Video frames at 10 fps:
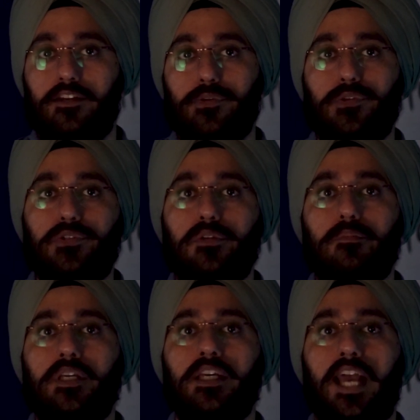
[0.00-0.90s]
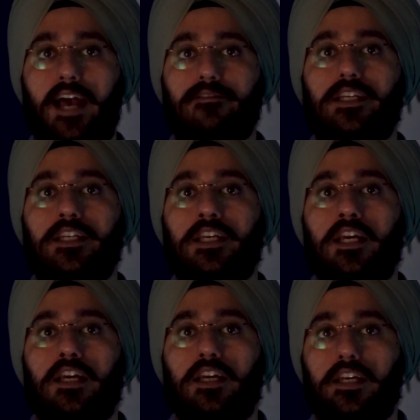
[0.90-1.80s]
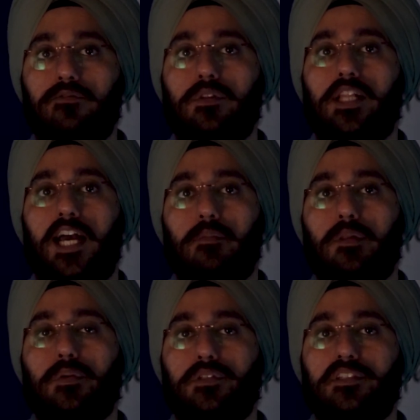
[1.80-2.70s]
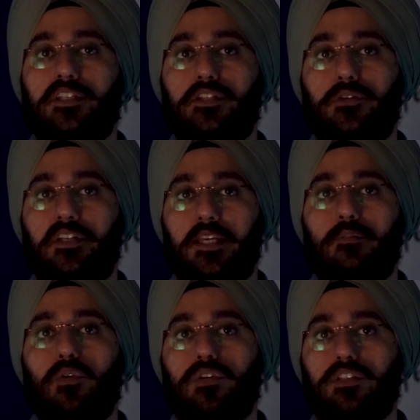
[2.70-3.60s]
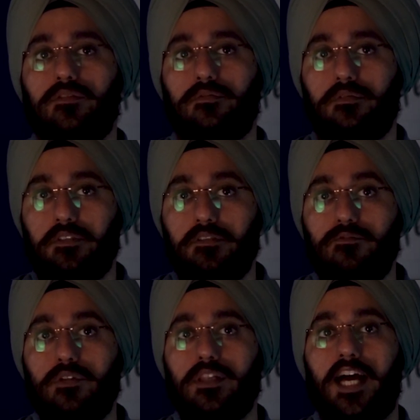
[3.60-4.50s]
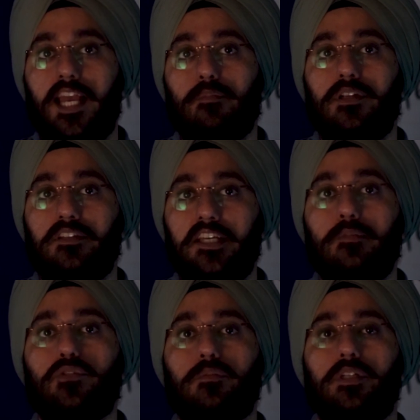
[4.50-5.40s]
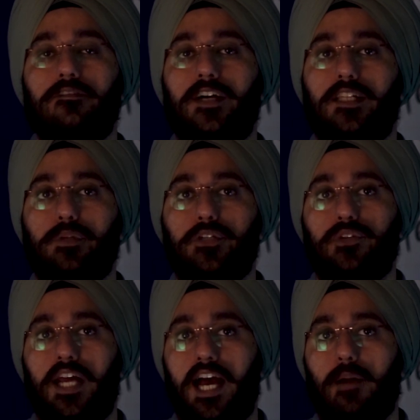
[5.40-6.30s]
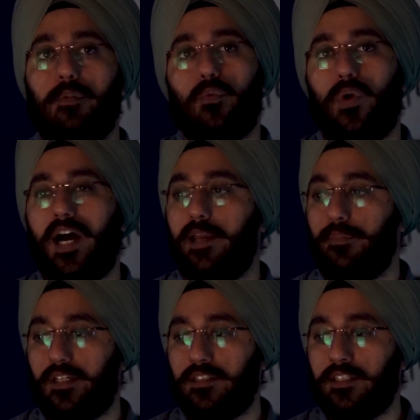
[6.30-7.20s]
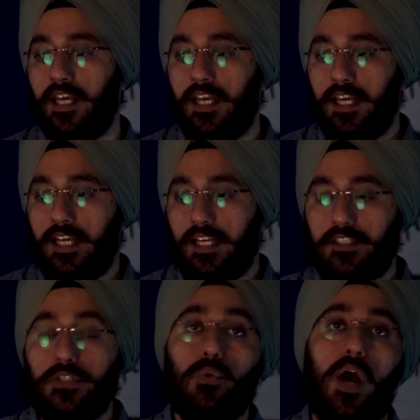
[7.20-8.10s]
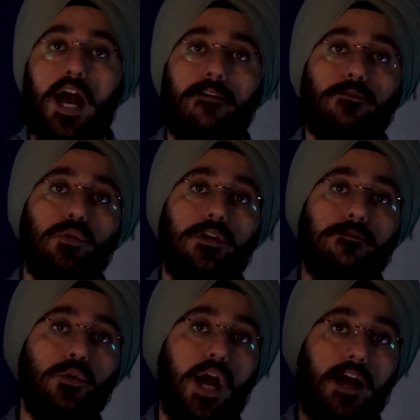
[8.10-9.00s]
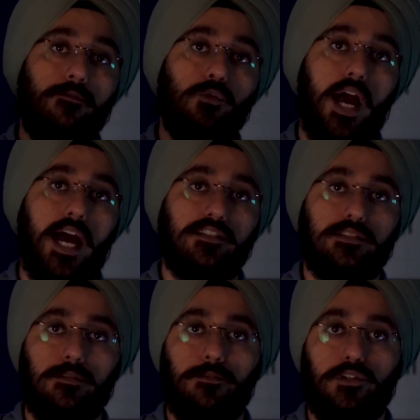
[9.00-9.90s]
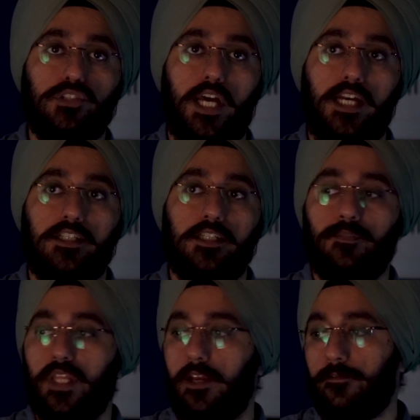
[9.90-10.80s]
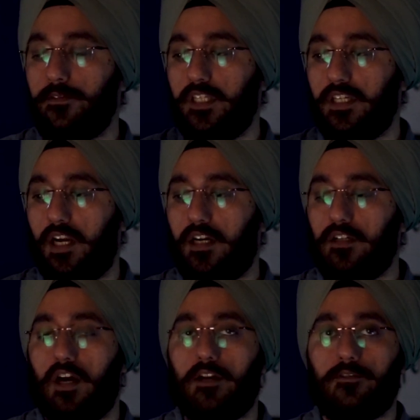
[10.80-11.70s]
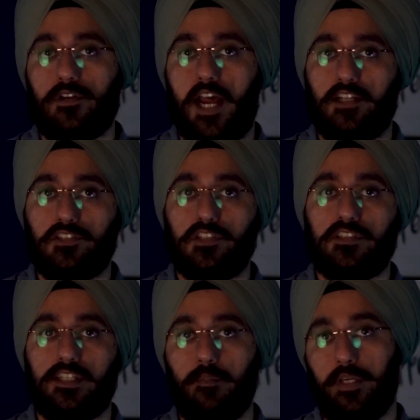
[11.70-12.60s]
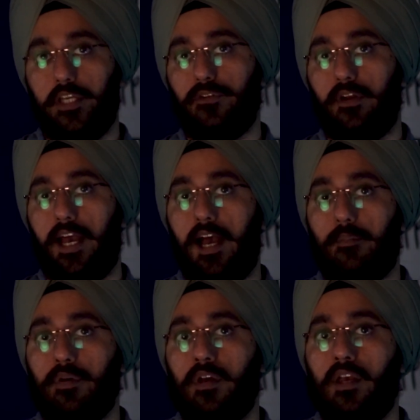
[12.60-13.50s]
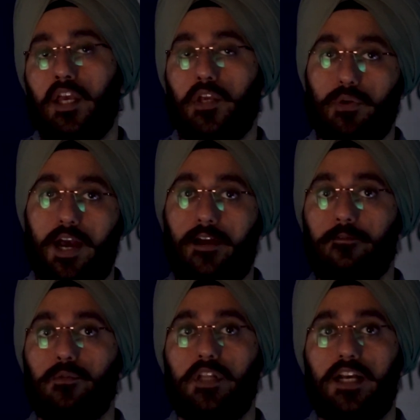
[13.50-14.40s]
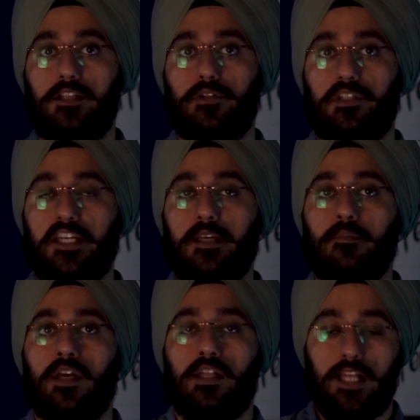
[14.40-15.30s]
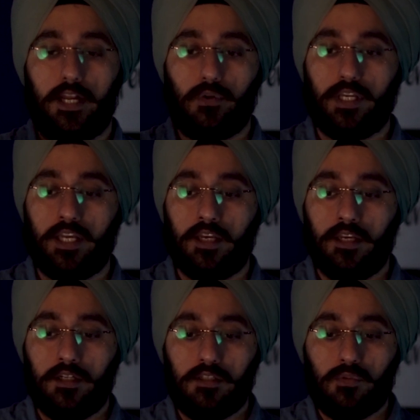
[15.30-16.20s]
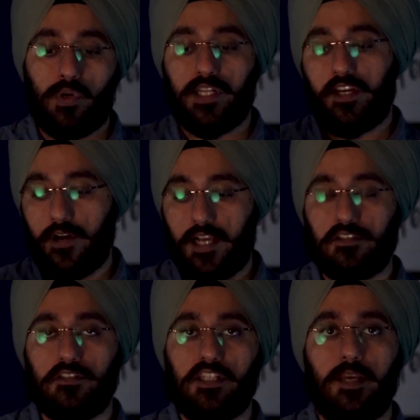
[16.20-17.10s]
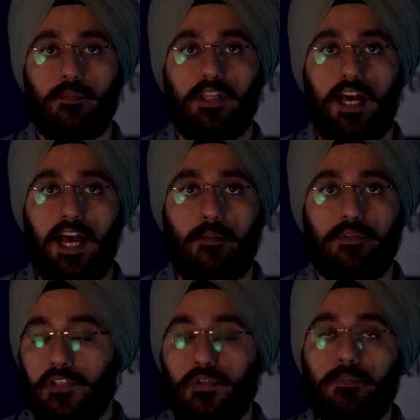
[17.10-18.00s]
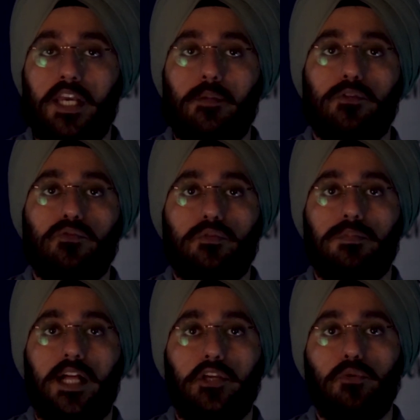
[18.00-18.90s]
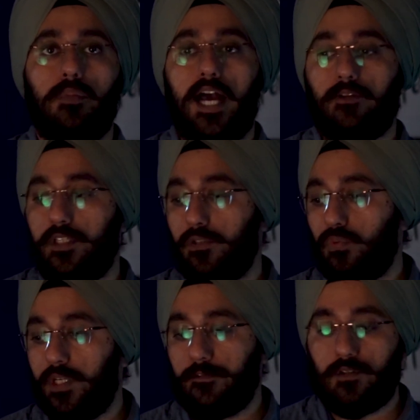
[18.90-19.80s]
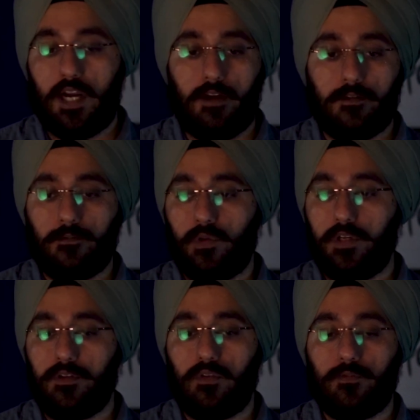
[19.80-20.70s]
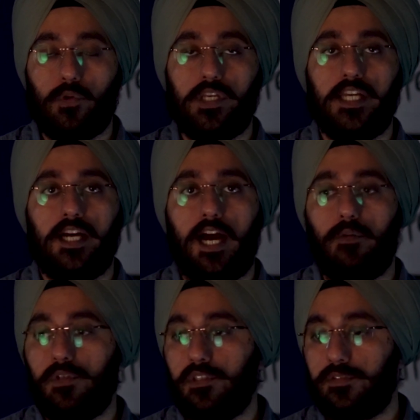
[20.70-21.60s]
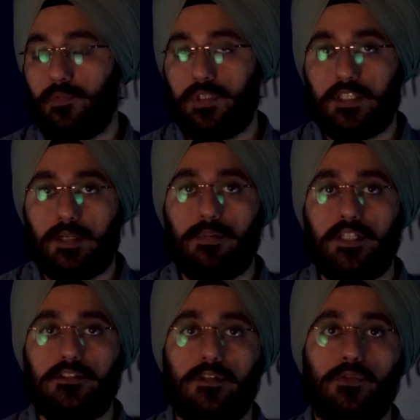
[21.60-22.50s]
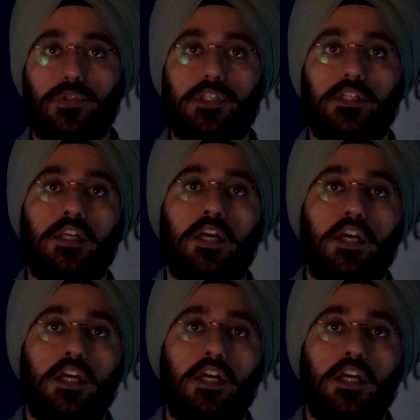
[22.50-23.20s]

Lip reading: You should be having a reliable person in your team, or the reliable team should be developing your app. Why? Because if you have to add some functionality, if there are a lot of crashes coming in your app, you have to tell your team that, okay, 20 crashes came in the app. They should be able to reply you back within 24 hours, 48 hours with the complete solution.